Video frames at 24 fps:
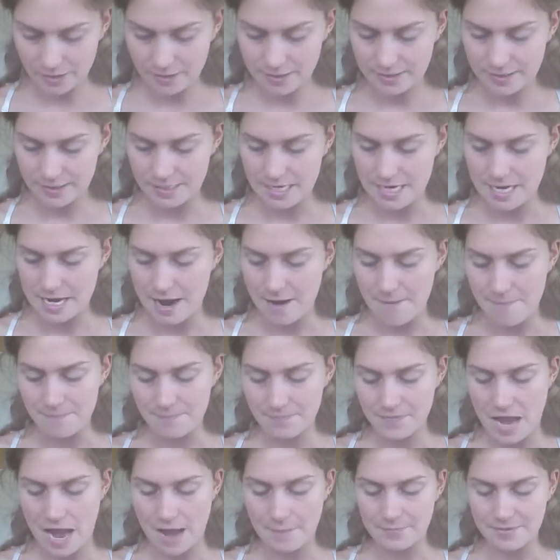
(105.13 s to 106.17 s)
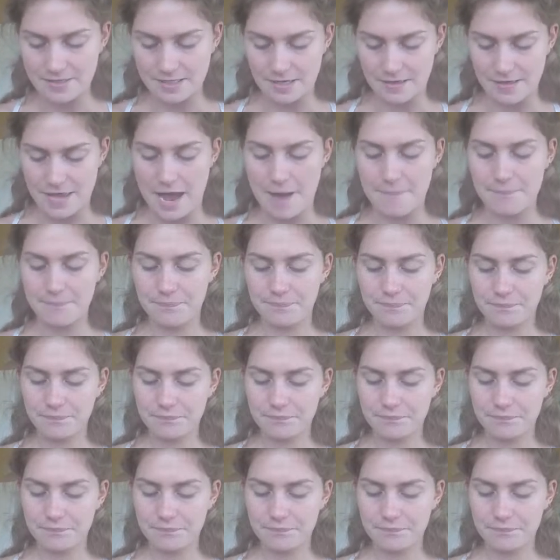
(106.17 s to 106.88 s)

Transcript: Here is the opposite of that.